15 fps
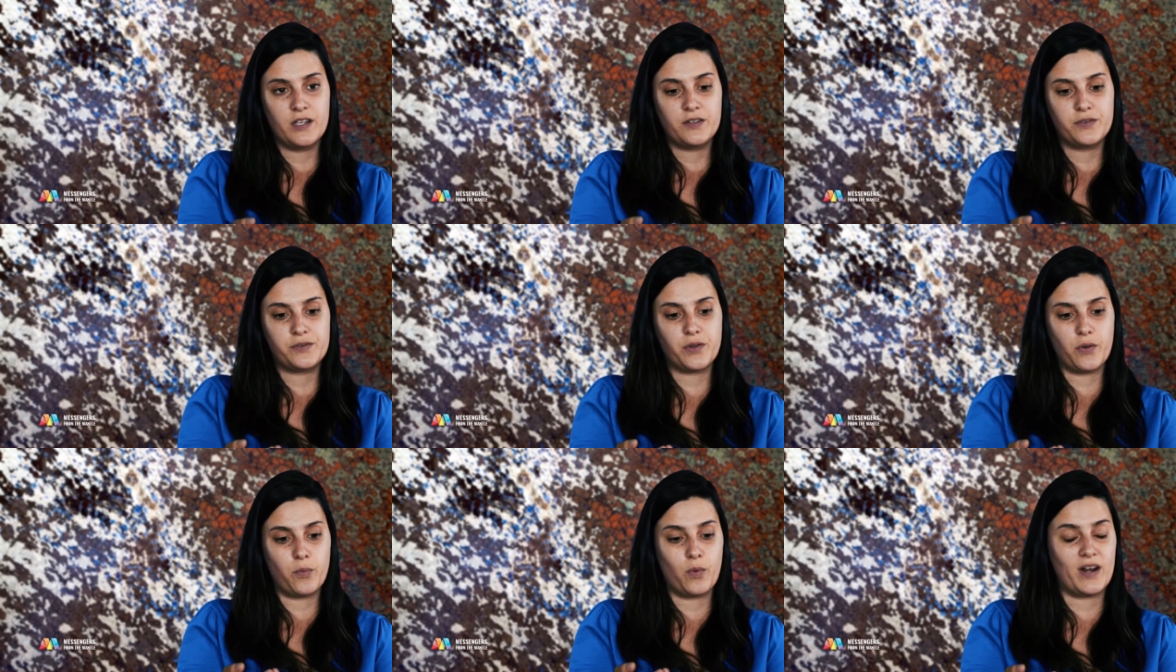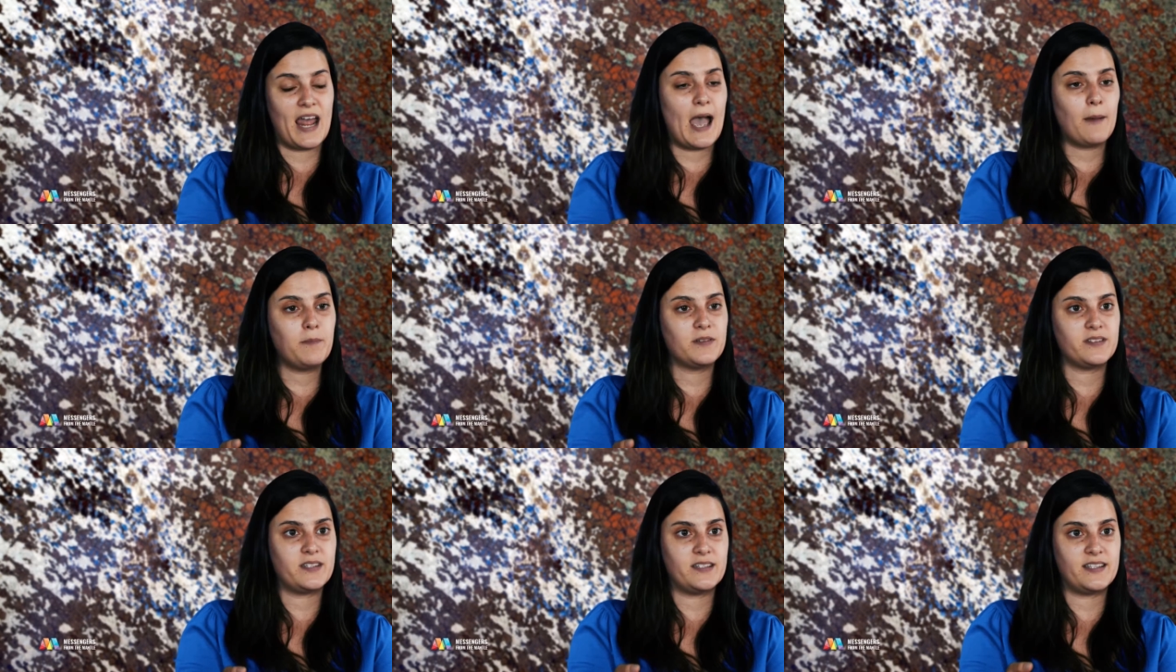So what
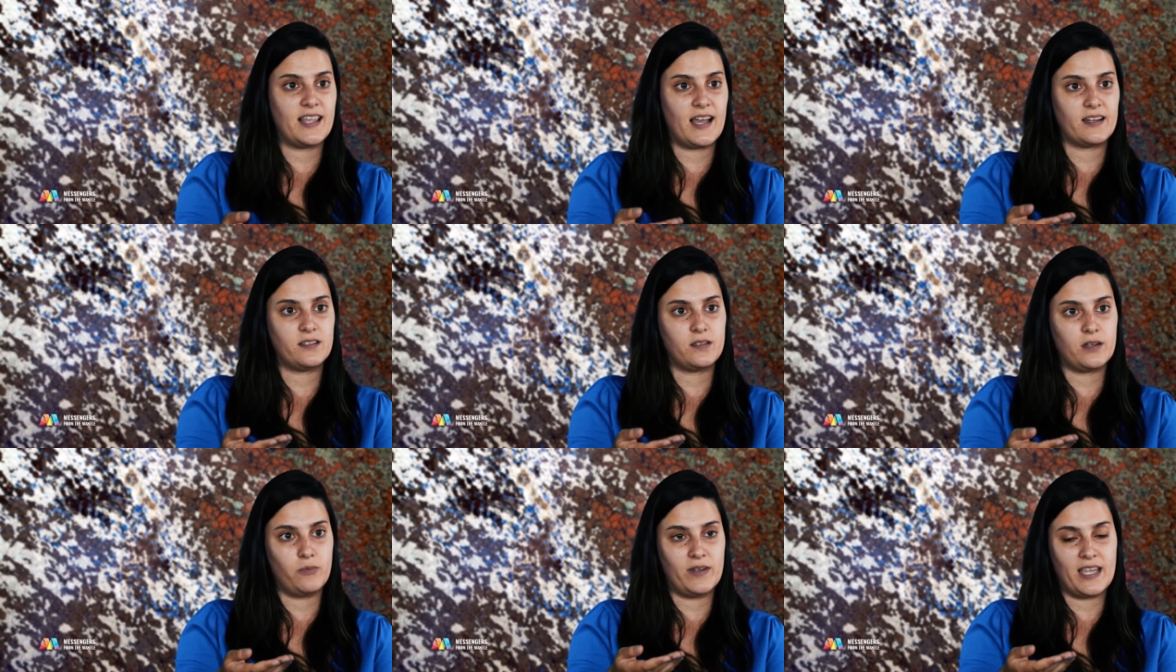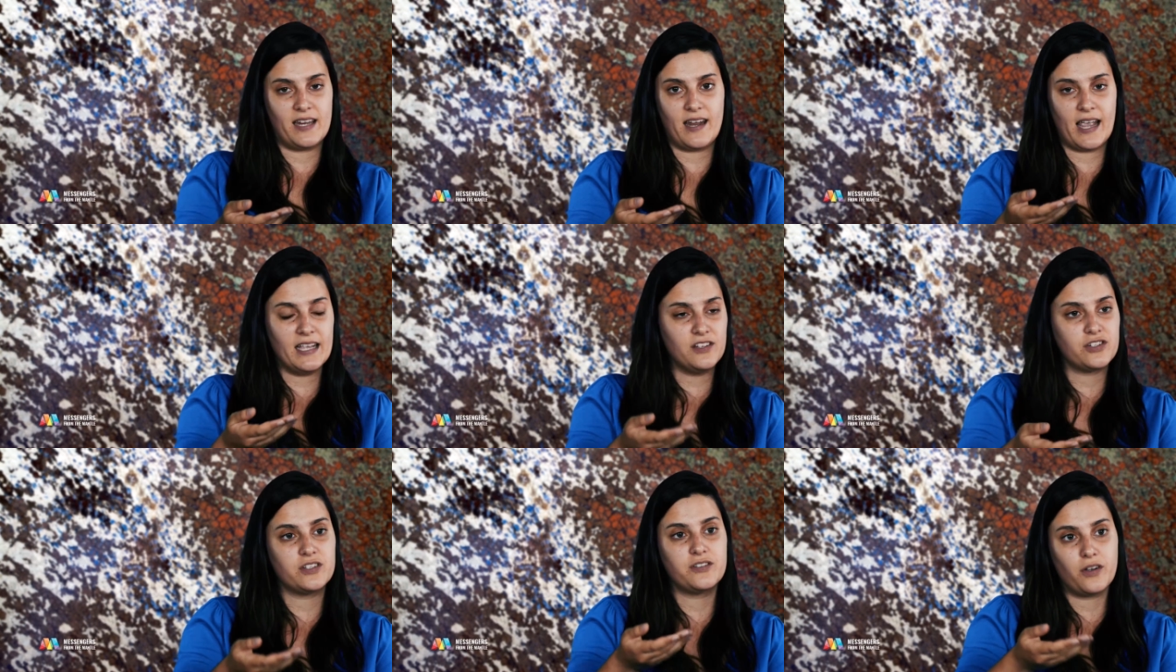happens is that we get
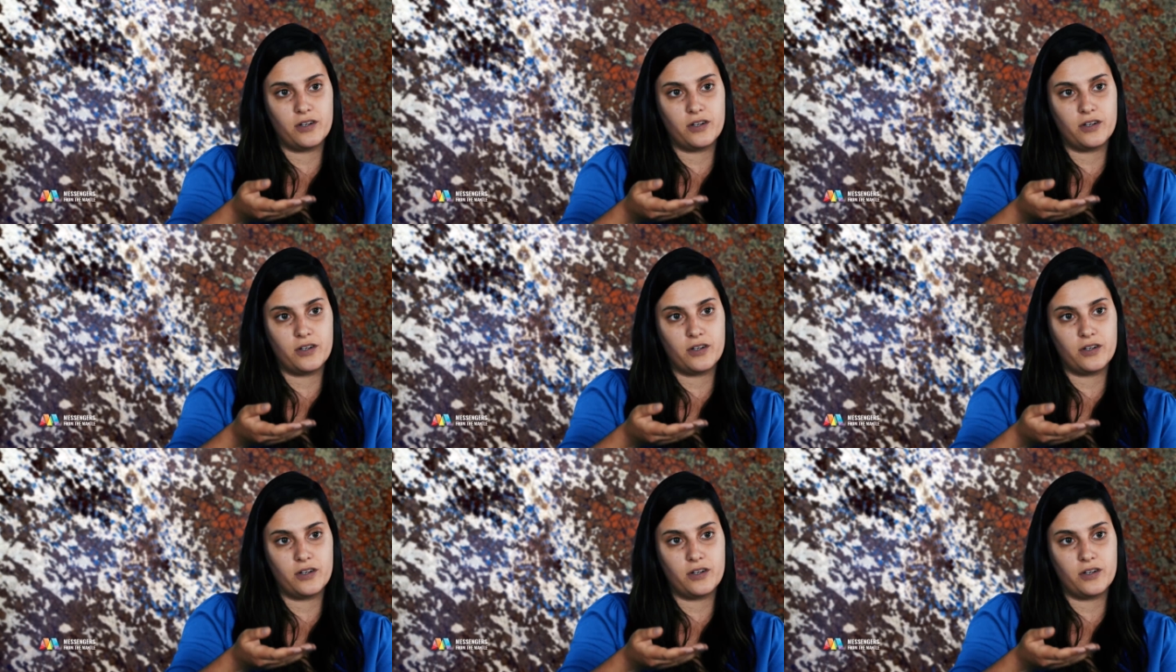ancient